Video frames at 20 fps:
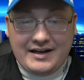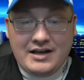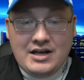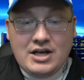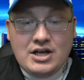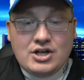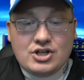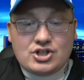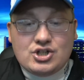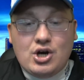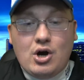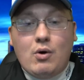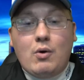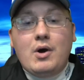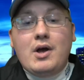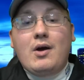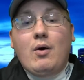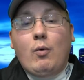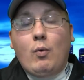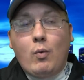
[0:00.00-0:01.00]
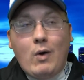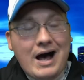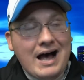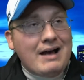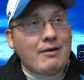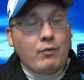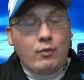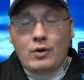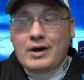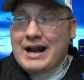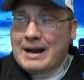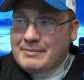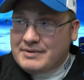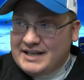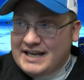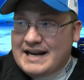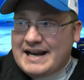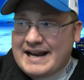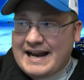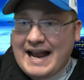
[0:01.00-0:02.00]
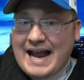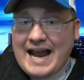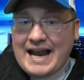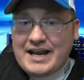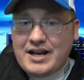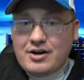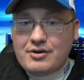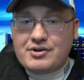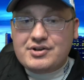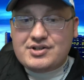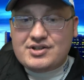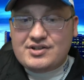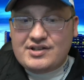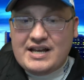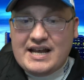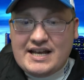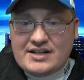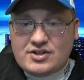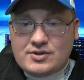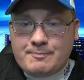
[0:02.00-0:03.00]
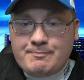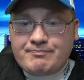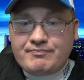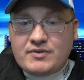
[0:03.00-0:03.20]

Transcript: So what I'm getting at here is this.